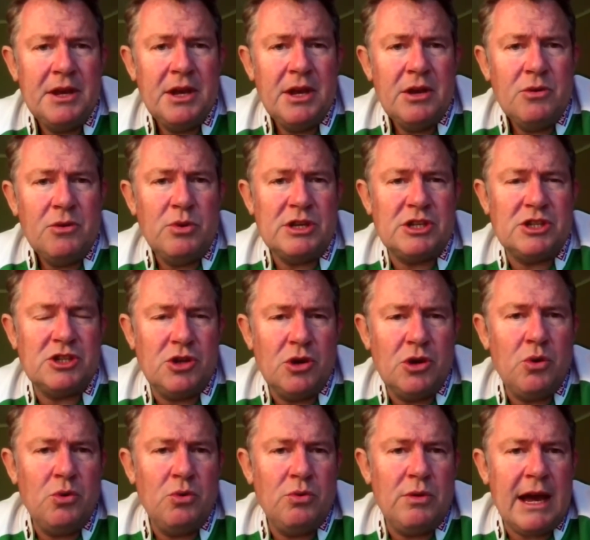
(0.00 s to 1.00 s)
We're
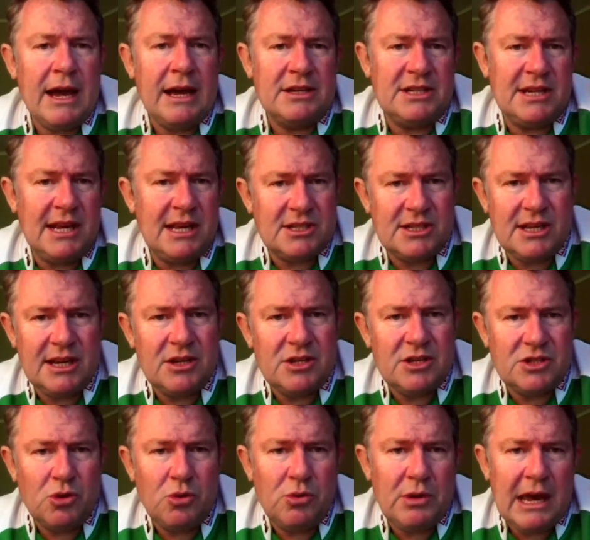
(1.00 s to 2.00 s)
still testing is
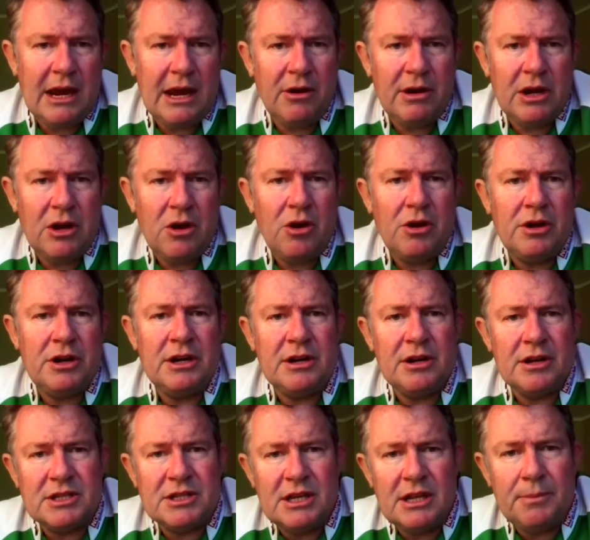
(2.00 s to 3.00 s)
still carrying on, and
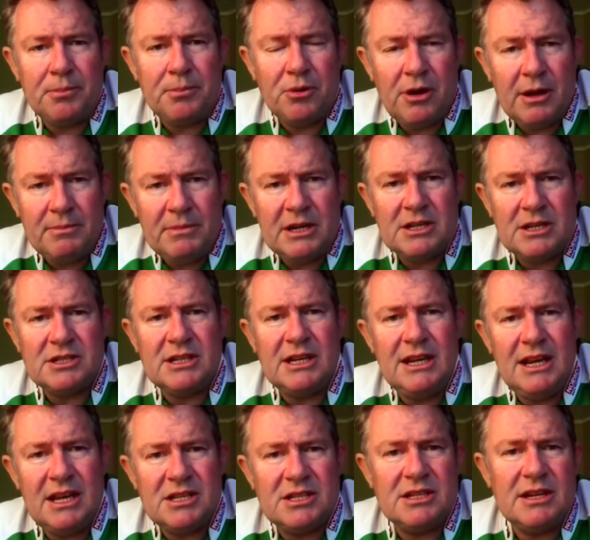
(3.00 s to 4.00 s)
I see the Prime Minister
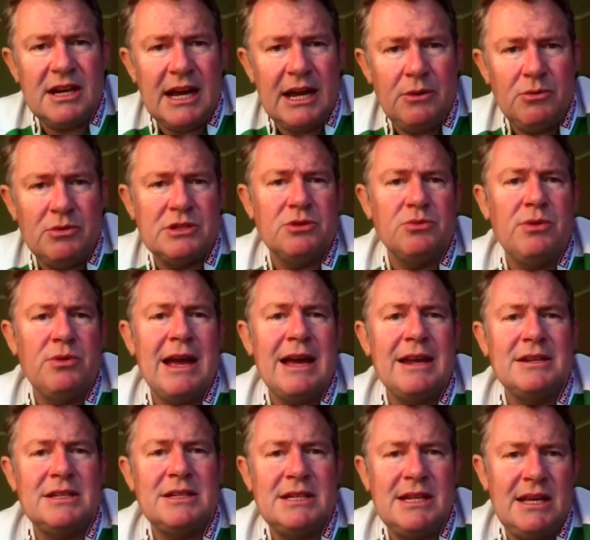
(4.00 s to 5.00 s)
yesterday was
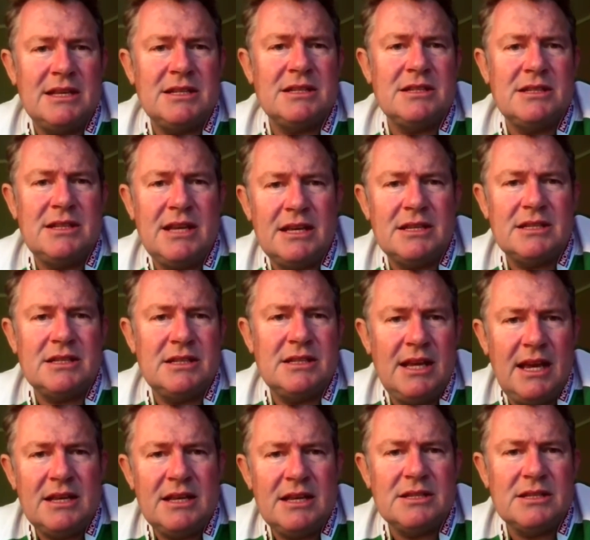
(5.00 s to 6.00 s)
around test,
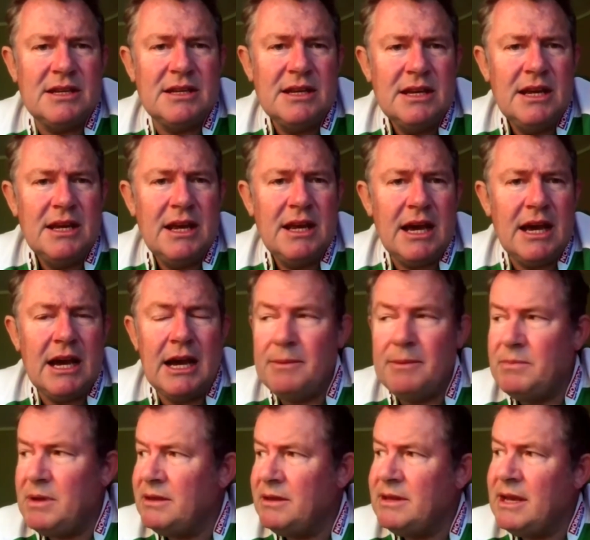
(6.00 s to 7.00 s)

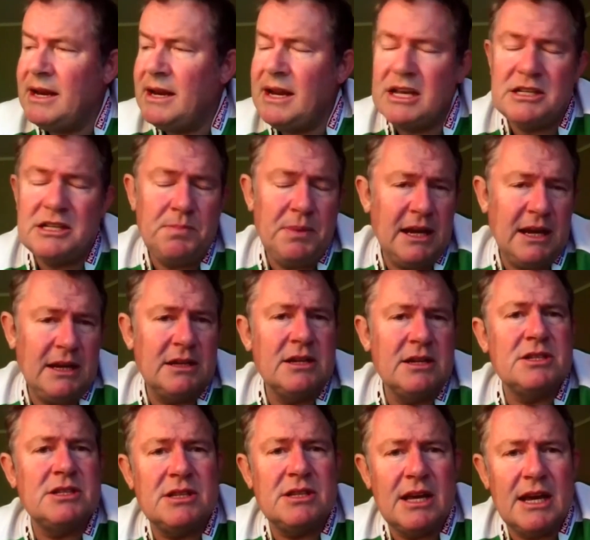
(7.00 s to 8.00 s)
and that aspect
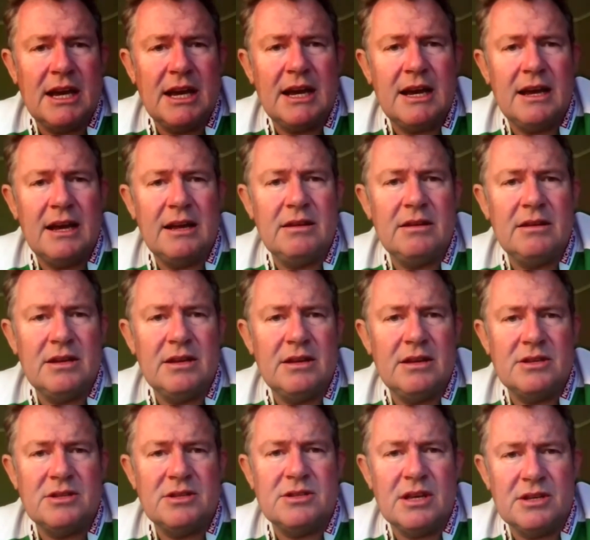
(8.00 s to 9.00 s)

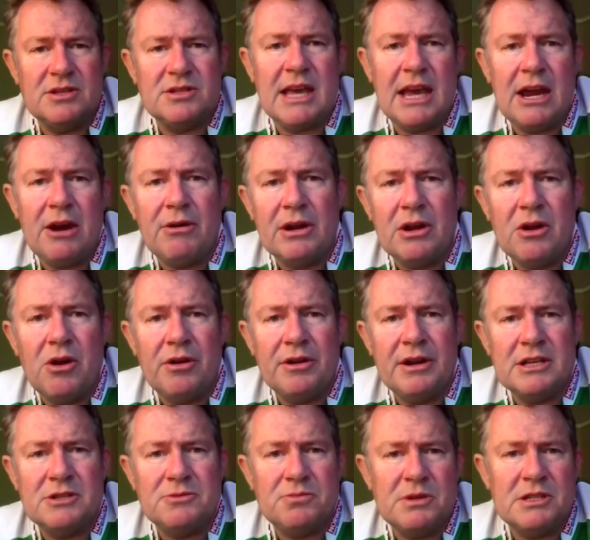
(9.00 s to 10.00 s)
is carrying on
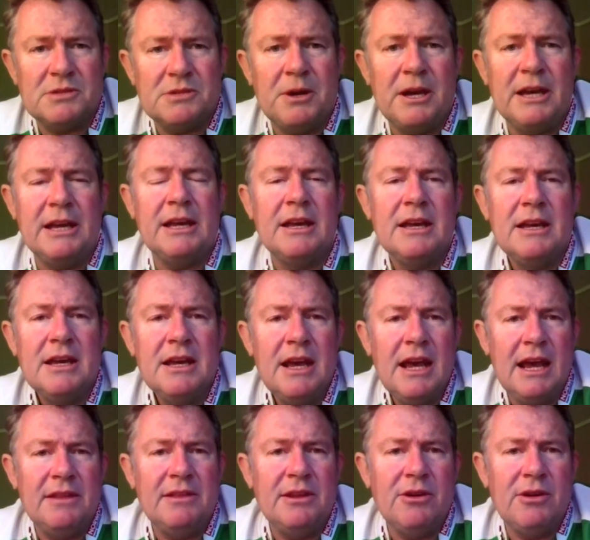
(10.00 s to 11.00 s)
as we speak.
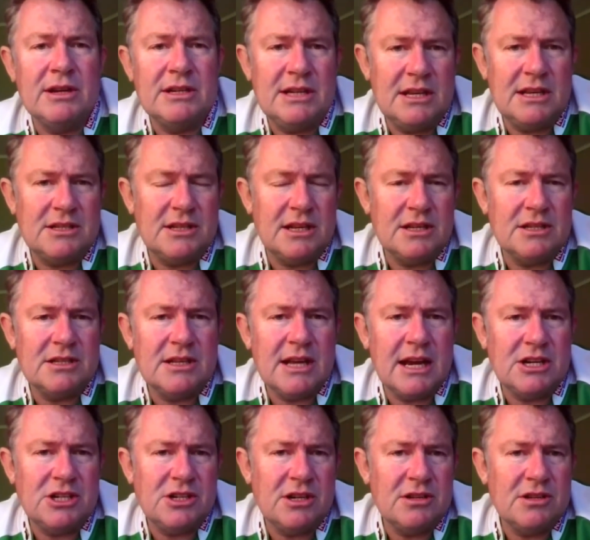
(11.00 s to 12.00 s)
And there are testing
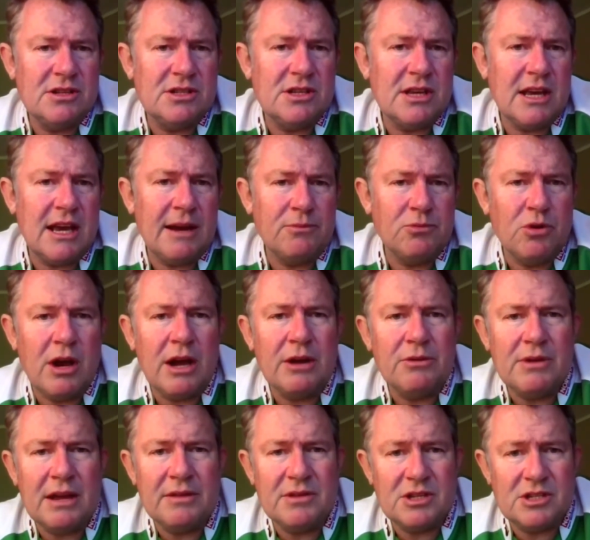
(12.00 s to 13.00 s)
stations right
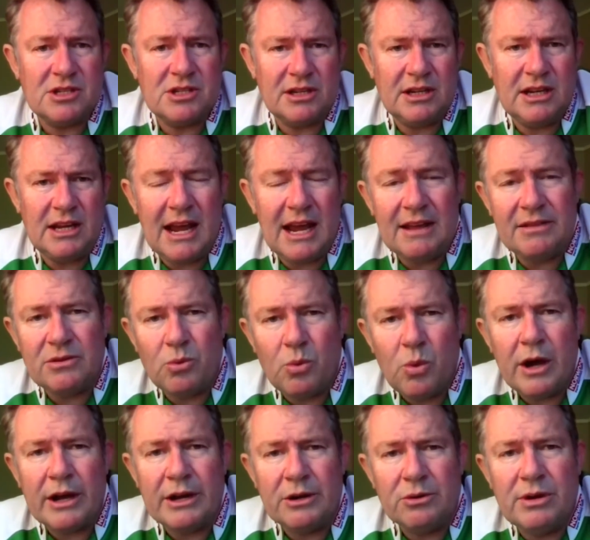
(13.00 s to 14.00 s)
around the city and the
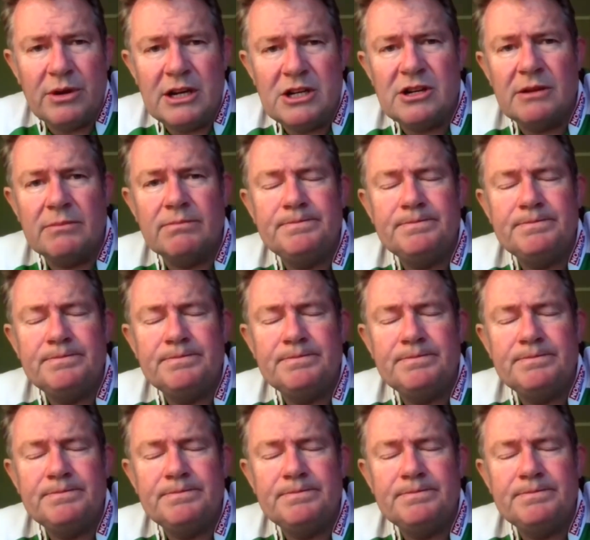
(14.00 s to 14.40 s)
wider region.